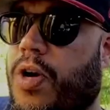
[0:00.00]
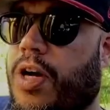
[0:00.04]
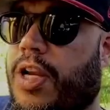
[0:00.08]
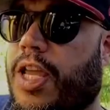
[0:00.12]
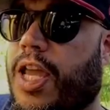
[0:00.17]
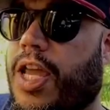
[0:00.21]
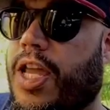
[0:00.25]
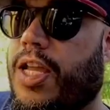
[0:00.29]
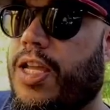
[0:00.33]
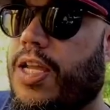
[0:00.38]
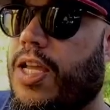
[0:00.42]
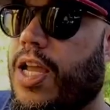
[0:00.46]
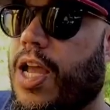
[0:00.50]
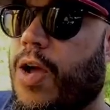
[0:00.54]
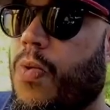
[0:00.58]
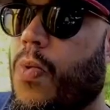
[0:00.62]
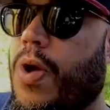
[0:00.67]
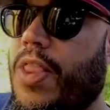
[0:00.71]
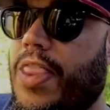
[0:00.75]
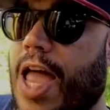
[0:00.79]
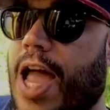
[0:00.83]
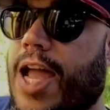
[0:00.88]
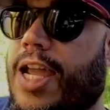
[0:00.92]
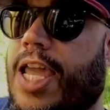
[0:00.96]
gig, and
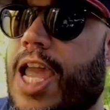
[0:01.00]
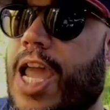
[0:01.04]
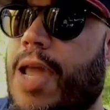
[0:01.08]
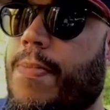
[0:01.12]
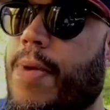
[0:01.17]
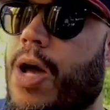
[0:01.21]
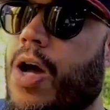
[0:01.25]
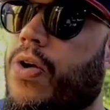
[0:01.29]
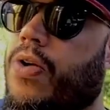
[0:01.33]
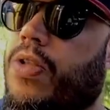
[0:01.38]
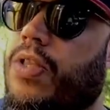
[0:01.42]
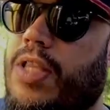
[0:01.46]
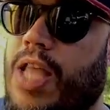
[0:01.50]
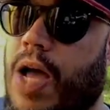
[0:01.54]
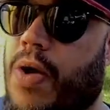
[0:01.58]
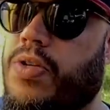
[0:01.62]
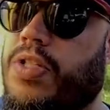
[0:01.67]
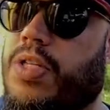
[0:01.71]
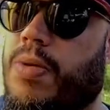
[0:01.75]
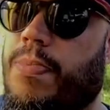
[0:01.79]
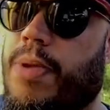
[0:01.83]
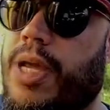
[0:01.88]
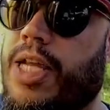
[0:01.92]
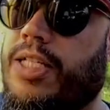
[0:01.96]
when that came out, that was
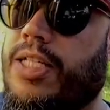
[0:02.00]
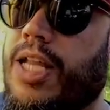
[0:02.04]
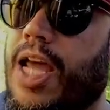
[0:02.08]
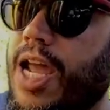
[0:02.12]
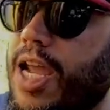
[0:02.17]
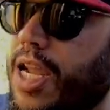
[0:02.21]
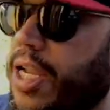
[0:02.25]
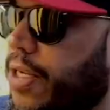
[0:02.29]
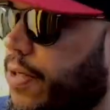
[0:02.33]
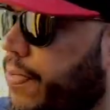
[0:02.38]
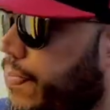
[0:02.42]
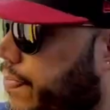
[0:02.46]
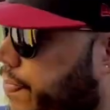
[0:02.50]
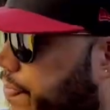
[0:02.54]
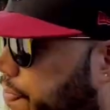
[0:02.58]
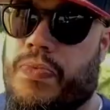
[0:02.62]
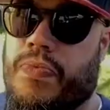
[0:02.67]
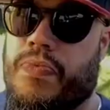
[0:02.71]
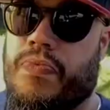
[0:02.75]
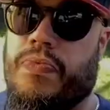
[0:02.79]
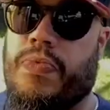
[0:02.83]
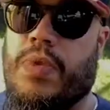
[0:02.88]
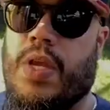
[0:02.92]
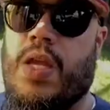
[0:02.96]
a big day.
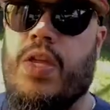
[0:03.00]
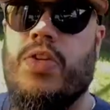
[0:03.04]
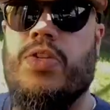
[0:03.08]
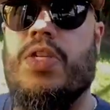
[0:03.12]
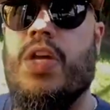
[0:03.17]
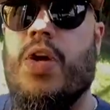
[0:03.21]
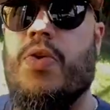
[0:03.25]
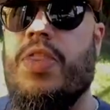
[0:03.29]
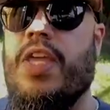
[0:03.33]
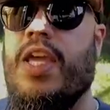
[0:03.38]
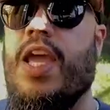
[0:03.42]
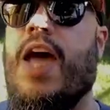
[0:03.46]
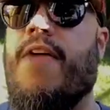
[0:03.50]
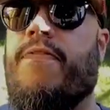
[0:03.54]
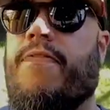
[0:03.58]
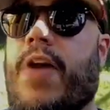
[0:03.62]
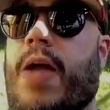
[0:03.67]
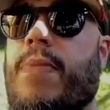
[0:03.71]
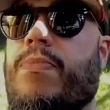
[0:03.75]
So the FM